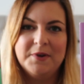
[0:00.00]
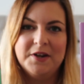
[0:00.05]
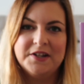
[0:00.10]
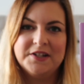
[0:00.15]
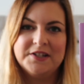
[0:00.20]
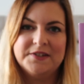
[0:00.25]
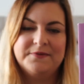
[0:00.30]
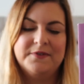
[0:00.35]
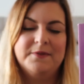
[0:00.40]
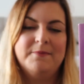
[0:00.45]

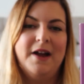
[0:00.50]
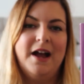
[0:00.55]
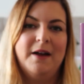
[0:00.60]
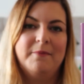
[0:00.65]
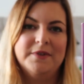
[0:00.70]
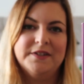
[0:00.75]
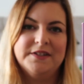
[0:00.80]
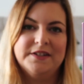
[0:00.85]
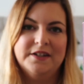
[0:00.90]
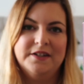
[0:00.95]
books from
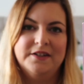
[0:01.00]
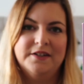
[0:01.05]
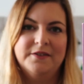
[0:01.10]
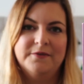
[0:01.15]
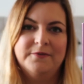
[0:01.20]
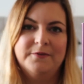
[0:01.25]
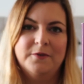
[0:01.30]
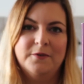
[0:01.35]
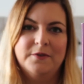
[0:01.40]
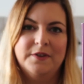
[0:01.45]
Amazon
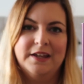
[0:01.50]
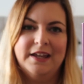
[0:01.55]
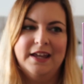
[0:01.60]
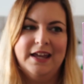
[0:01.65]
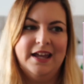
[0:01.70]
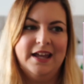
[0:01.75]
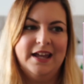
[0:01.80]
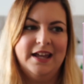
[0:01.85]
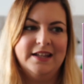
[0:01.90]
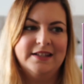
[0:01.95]
for the
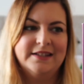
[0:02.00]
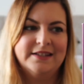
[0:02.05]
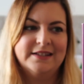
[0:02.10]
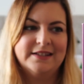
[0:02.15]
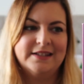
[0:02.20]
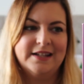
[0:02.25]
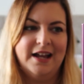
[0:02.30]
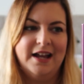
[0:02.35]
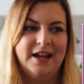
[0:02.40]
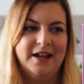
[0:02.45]
kids,
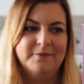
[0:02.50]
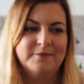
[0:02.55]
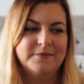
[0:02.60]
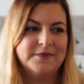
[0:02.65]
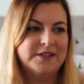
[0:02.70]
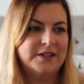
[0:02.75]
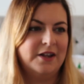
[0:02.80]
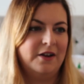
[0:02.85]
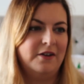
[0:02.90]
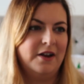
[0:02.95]

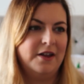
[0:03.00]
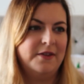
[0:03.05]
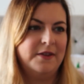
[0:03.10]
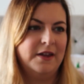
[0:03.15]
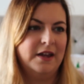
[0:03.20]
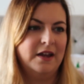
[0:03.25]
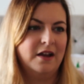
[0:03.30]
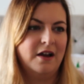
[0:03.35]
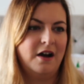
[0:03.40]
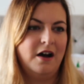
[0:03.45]
so I
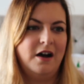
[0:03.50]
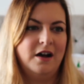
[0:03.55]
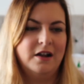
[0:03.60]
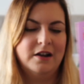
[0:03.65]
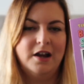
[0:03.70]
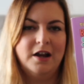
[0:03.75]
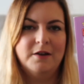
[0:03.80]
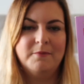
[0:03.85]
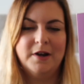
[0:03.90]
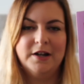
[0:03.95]
think
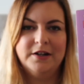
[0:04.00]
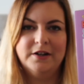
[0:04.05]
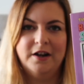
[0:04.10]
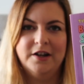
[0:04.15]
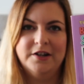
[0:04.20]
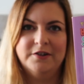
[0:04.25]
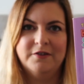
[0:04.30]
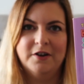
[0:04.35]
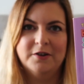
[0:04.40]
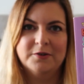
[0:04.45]
Arlo, my
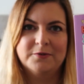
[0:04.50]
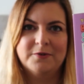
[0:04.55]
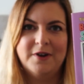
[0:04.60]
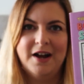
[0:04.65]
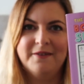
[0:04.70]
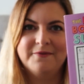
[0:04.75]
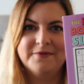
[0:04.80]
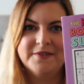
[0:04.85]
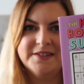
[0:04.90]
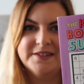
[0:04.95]
9-year-old, will
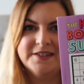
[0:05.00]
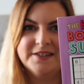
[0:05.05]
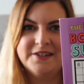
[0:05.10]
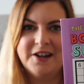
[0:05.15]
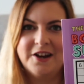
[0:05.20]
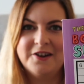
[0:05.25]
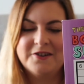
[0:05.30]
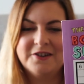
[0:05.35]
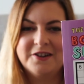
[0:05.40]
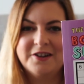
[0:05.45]
have the
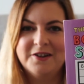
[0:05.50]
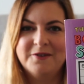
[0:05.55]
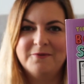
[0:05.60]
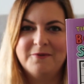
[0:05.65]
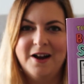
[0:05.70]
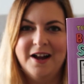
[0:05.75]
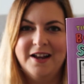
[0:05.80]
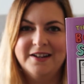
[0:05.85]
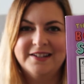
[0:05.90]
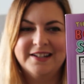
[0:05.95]
Sudoku
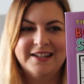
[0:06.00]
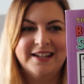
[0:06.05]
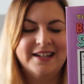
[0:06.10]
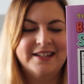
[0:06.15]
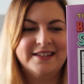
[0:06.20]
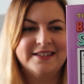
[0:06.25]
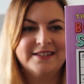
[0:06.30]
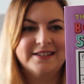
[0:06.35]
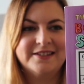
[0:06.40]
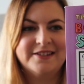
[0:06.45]
one, the
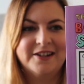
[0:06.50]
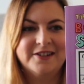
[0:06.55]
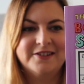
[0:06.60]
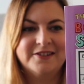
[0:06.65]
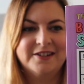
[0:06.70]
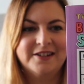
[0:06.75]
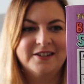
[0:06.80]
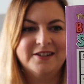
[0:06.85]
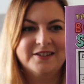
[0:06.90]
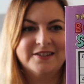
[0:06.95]
kids
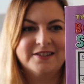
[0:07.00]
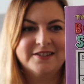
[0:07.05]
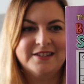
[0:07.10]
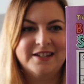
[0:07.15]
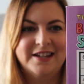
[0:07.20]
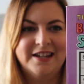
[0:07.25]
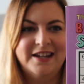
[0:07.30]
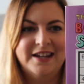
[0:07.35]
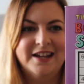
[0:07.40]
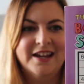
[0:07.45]
Sudoku, because
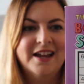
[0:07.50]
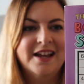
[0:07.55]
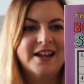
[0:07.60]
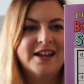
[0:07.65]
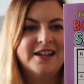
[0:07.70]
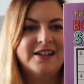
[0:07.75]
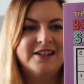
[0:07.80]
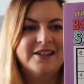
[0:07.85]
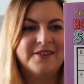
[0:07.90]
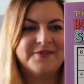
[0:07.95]
he
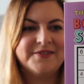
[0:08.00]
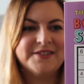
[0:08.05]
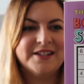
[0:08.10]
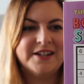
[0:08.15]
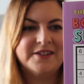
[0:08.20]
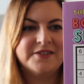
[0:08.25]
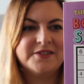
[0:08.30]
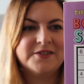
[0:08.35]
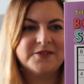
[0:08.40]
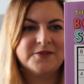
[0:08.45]
loves
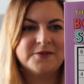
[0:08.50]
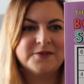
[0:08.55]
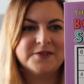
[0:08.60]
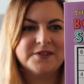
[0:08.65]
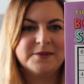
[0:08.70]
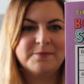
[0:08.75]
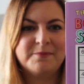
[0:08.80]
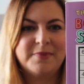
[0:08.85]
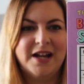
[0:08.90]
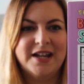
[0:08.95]
those
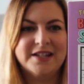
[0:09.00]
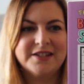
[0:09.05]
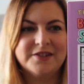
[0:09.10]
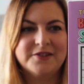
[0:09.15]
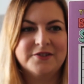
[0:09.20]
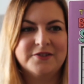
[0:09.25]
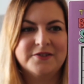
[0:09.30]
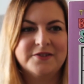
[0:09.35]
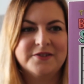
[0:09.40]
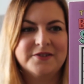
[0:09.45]
sorts of
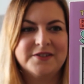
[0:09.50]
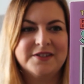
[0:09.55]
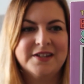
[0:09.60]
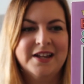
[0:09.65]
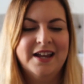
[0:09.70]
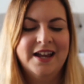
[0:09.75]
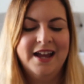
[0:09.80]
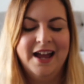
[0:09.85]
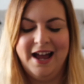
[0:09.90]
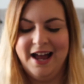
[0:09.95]
puzzles.
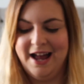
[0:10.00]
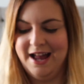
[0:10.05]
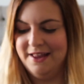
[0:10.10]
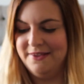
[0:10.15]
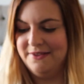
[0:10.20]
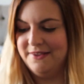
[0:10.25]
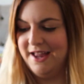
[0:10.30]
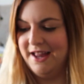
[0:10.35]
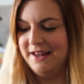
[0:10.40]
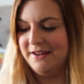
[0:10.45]

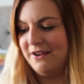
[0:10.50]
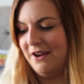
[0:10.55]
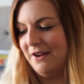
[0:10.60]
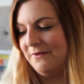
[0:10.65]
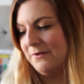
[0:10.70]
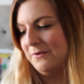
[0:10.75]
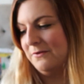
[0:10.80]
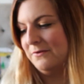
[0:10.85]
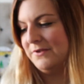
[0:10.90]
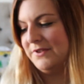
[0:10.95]
And then
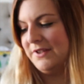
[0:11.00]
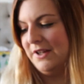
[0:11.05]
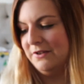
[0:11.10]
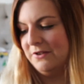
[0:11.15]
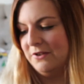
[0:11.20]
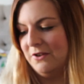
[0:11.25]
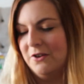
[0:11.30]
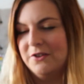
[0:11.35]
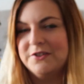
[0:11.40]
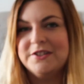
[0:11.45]
I've also
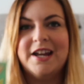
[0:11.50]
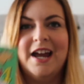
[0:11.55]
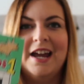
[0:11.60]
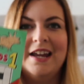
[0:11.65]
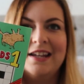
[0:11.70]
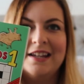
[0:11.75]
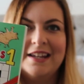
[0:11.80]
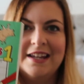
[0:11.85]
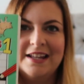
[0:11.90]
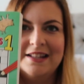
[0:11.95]
got
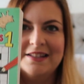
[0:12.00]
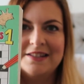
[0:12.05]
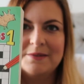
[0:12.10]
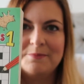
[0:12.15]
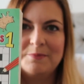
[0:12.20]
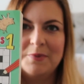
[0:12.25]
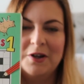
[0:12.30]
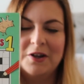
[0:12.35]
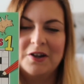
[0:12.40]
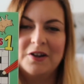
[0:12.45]
a kids
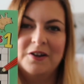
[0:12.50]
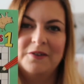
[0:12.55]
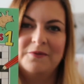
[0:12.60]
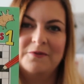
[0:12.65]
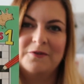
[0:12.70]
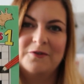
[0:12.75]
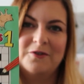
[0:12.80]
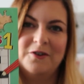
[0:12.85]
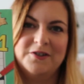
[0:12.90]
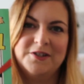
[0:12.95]
book
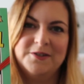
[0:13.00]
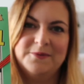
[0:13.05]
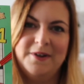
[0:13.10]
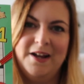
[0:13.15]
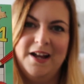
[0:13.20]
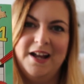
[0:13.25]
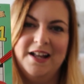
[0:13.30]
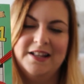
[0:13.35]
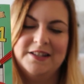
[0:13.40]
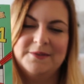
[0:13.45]
of
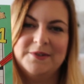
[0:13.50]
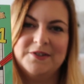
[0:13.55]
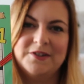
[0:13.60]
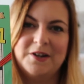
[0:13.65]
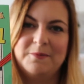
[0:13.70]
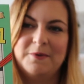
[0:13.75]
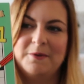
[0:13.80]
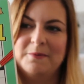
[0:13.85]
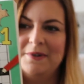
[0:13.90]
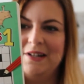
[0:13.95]
crosswords, which
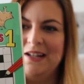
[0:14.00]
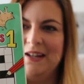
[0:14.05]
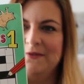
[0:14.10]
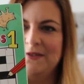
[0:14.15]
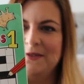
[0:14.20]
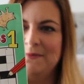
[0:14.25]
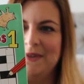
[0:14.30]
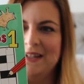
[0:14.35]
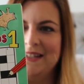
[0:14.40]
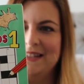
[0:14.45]
I'll probably give
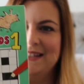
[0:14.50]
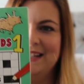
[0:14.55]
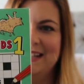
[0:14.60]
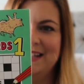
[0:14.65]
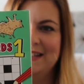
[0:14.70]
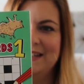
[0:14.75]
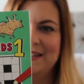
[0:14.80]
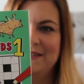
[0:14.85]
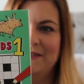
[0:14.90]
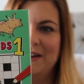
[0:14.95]
to my
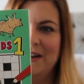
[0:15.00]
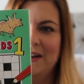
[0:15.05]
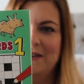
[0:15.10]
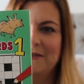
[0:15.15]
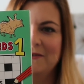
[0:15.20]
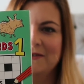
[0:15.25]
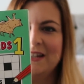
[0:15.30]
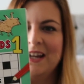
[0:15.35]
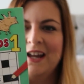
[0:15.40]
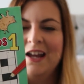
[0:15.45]

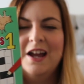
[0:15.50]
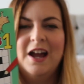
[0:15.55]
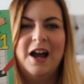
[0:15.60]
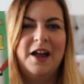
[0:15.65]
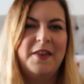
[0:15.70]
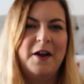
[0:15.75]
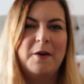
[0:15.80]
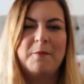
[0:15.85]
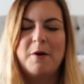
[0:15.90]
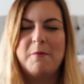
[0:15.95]
6-year-old.
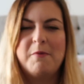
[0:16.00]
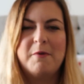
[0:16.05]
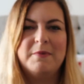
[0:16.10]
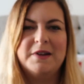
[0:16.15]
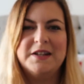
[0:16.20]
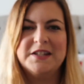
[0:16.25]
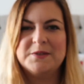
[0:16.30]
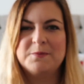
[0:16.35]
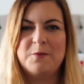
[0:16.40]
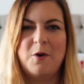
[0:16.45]
They'll
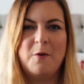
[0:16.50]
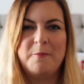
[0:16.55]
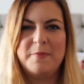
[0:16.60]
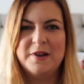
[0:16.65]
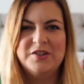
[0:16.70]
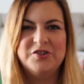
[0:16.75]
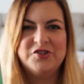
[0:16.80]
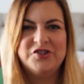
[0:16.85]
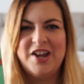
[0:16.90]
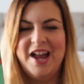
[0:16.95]
probably swap
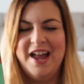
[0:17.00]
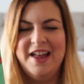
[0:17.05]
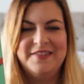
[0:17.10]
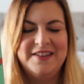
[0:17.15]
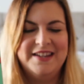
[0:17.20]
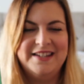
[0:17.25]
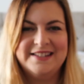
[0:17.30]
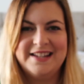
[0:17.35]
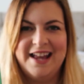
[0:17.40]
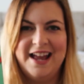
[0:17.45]
and share
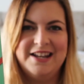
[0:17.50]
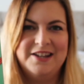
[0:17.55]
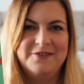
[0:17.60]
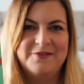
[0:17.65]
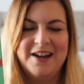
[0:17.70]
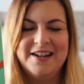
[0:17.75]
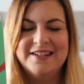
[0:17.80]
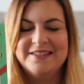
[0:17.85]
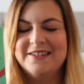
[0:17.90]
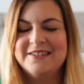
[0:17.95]
these
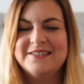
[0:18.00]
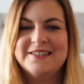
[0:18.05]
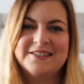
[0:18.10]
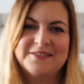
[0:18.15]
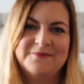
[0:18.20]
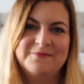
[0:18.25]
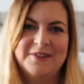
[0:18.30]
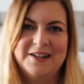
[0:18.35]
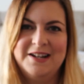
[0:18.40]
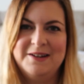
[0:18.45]
anyway, so it
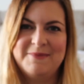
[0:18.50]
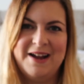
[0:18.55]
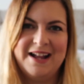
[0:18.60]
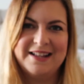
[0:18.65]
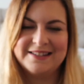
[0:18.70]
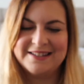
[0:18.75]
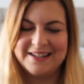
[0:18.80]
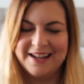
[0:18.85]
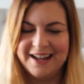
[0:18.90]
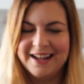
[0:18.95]
doesn't really
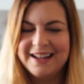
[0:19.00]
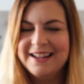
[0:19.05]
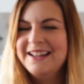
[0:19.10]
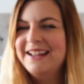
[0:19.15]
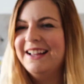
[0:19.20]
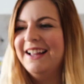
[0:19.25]
matter.